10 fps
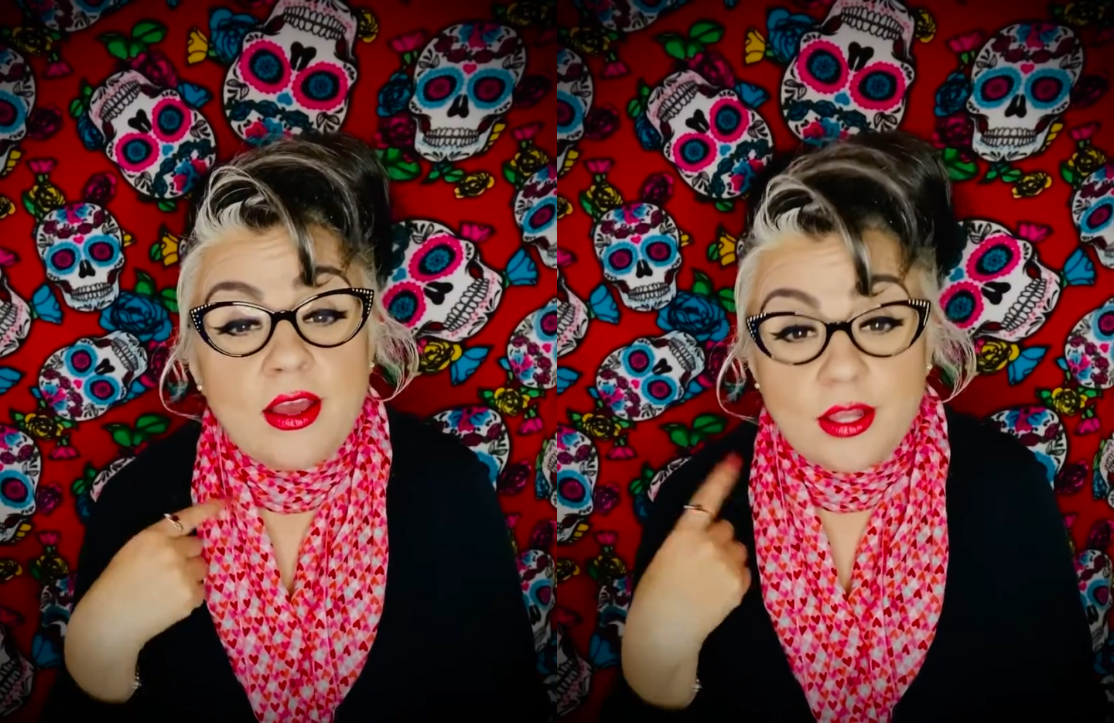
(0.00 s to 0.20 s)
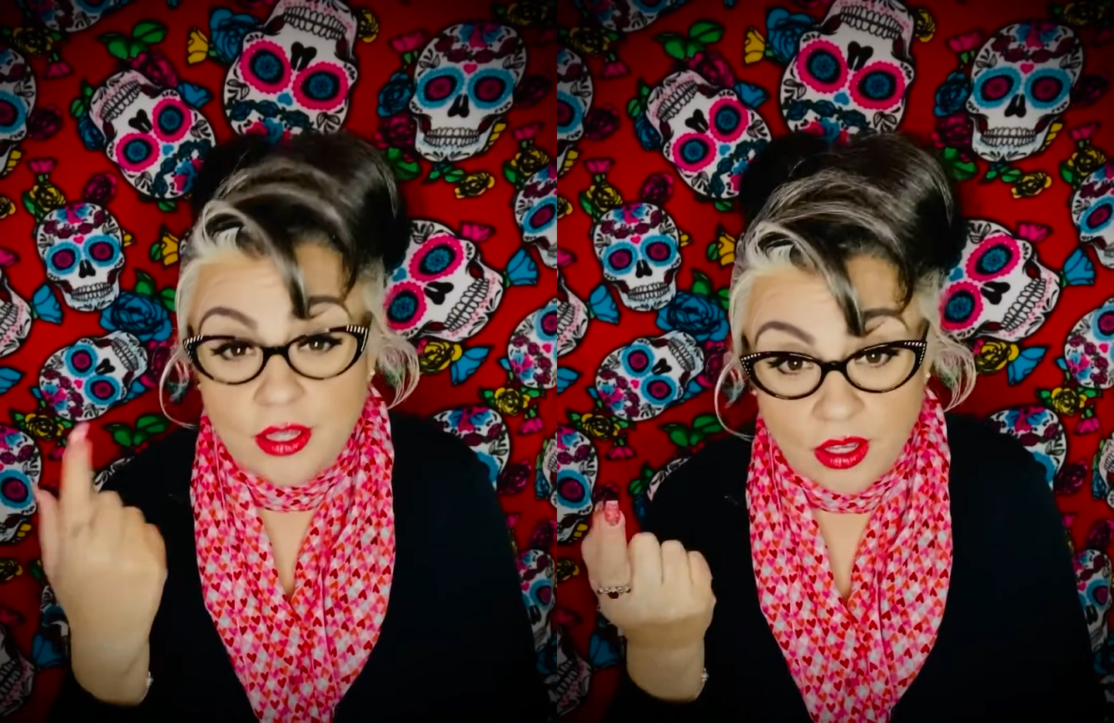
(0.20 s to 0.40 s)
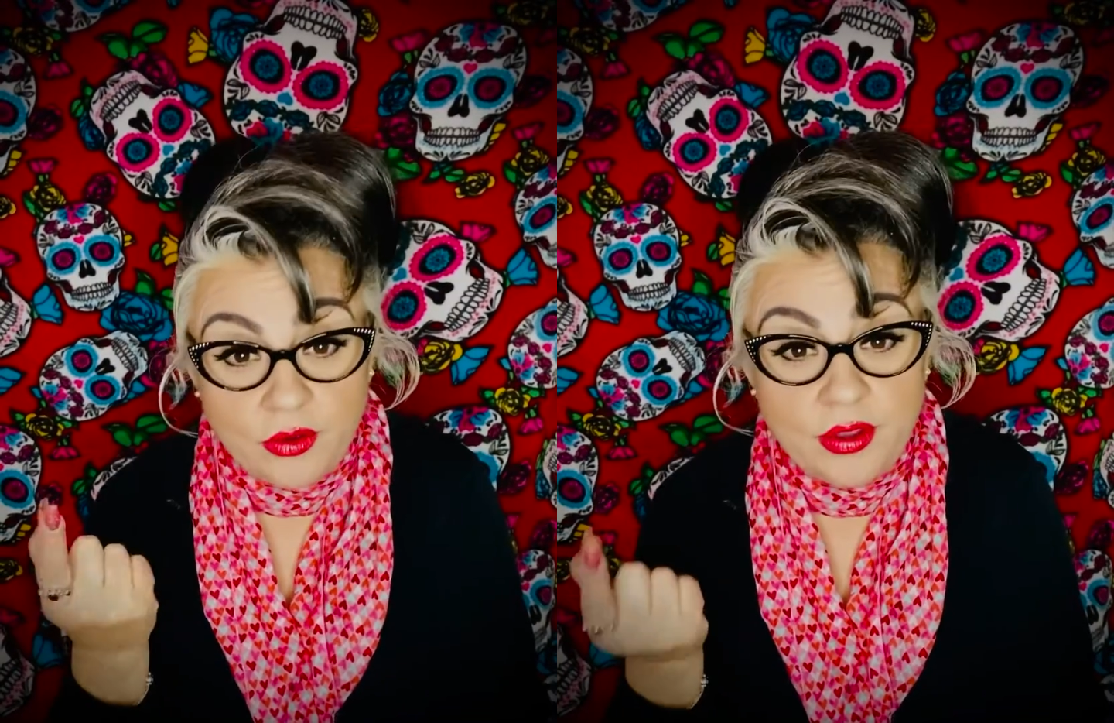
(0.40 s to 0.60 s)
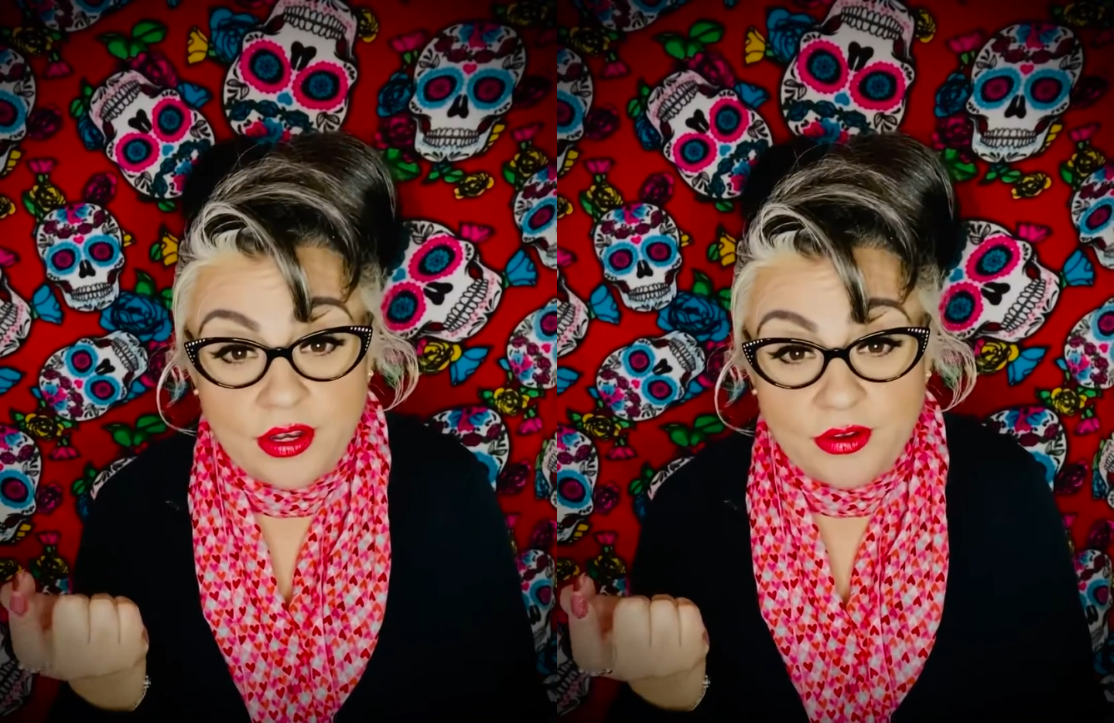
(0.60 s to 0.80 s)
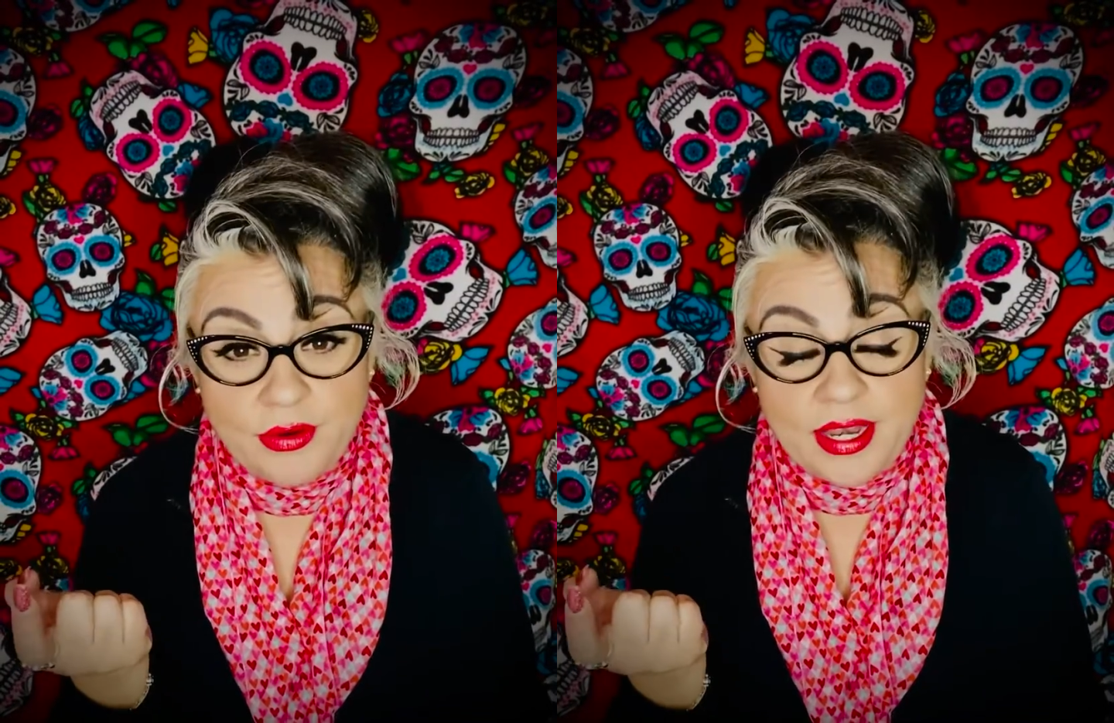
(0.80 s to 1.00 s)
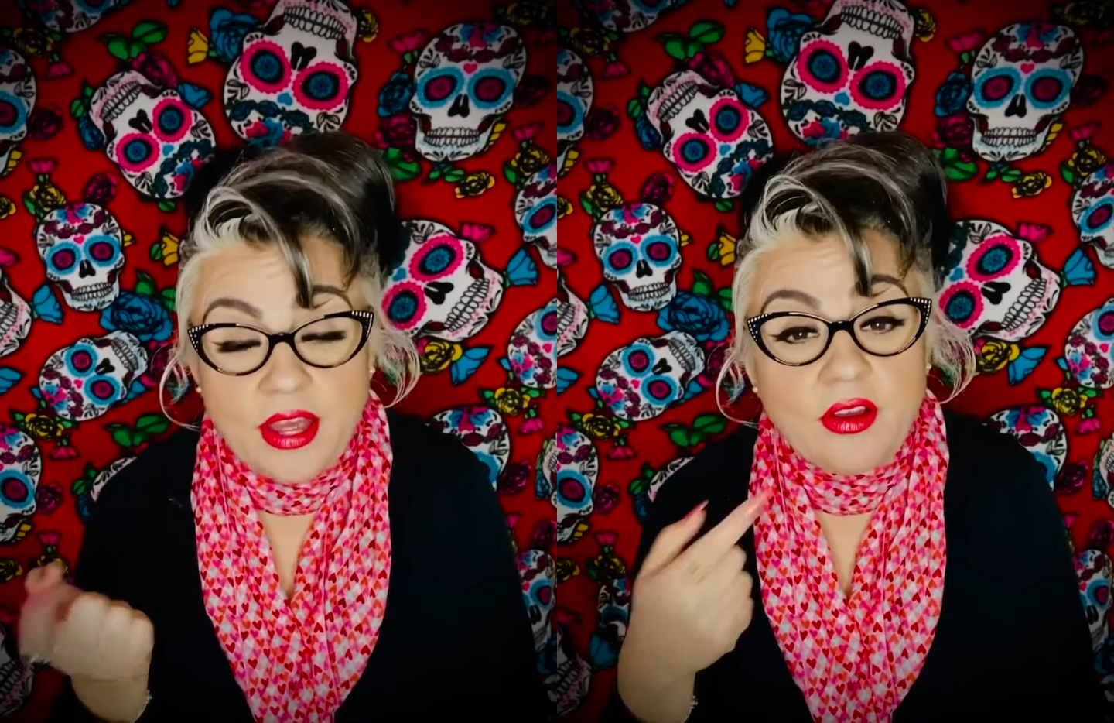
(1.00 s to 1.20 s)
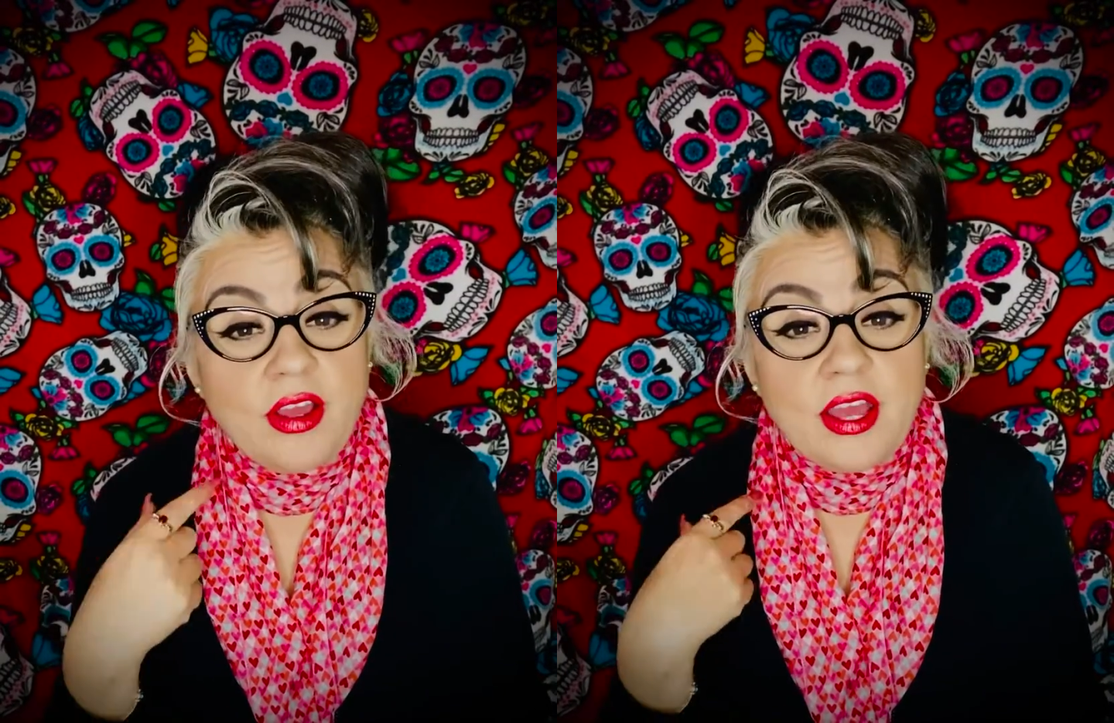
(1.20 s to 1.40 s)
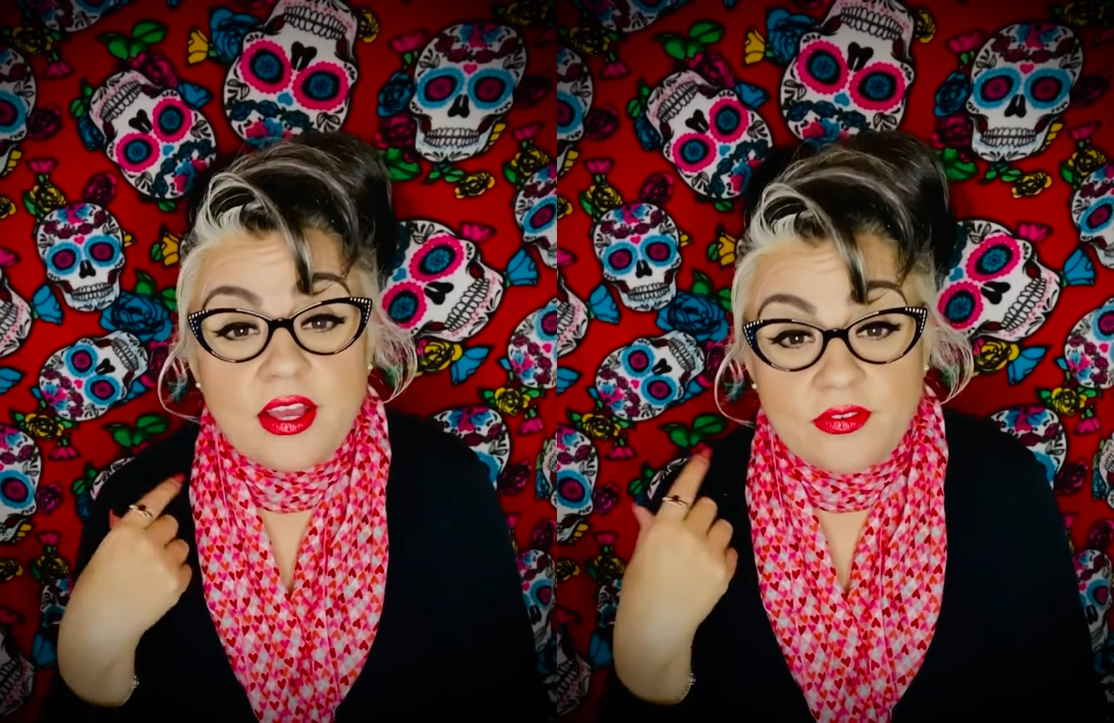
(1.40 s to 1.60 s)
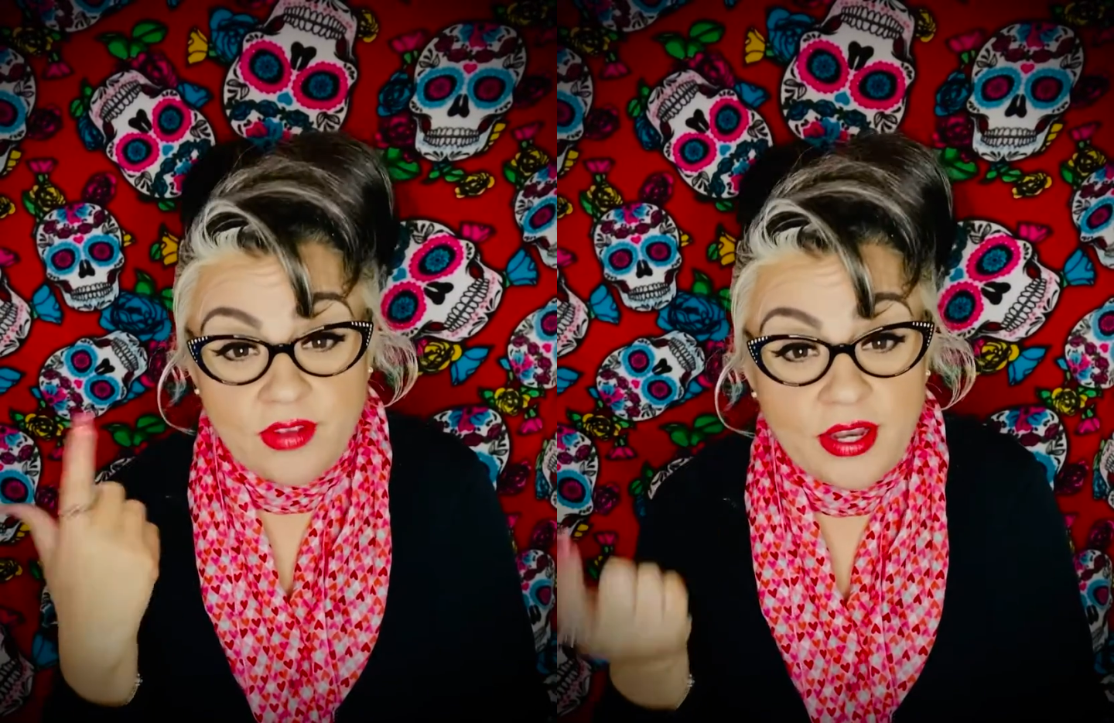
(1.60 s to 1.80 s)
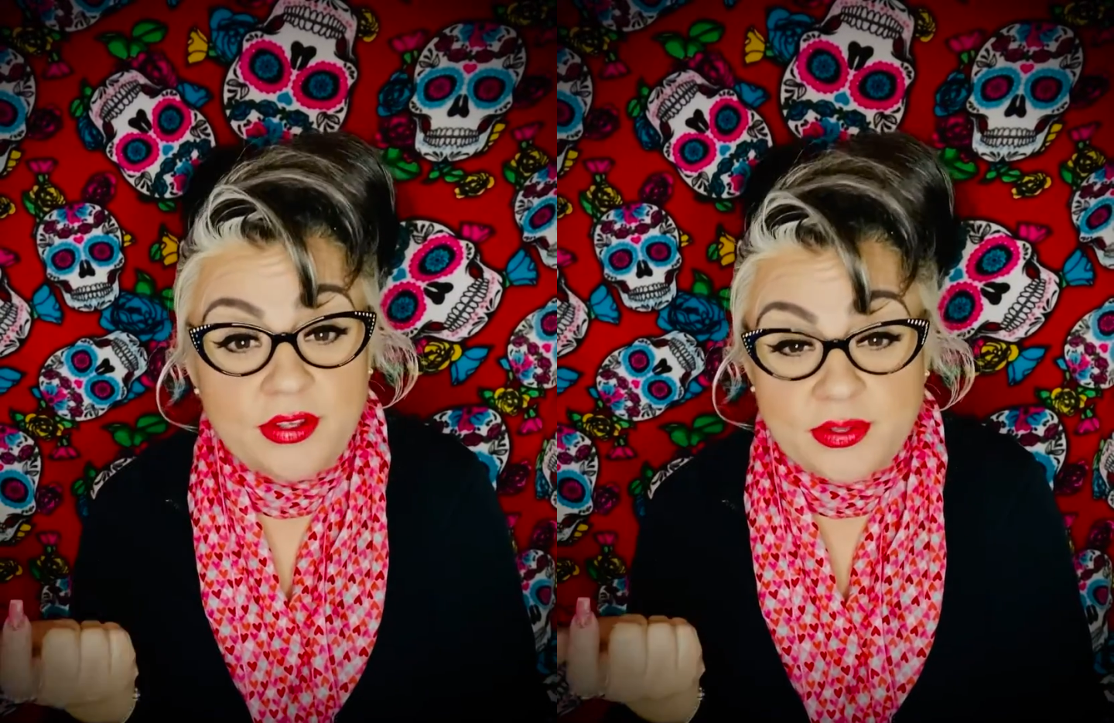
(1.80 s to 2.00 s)
A lot going on right now.
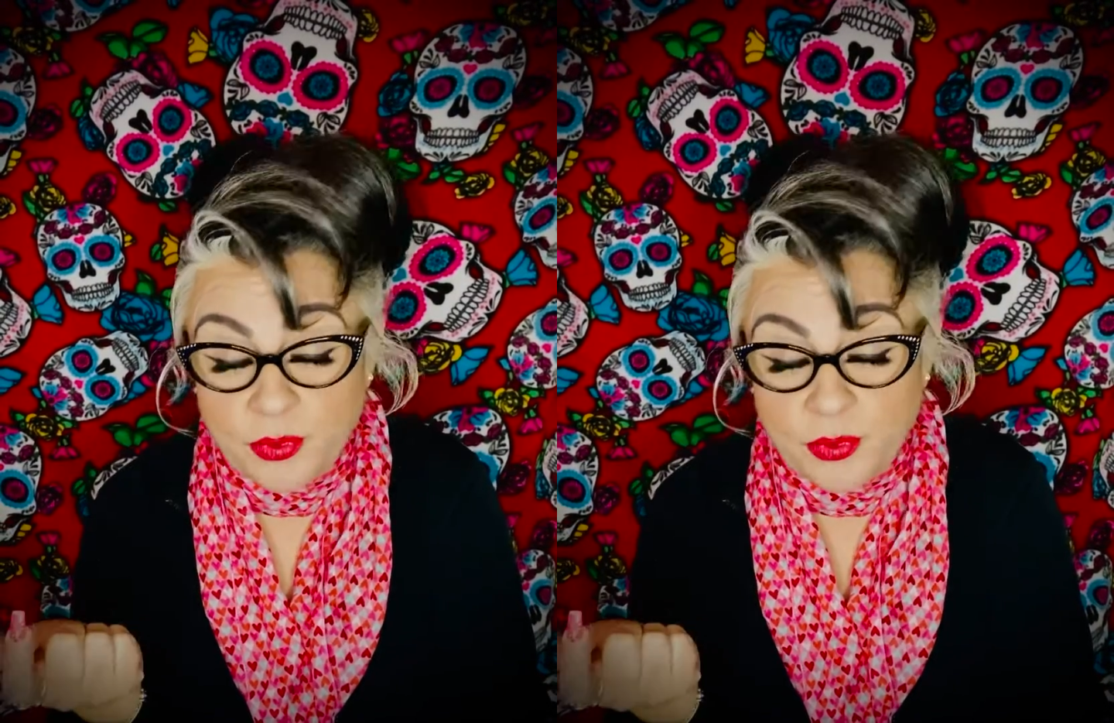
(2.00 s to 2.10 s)
Find some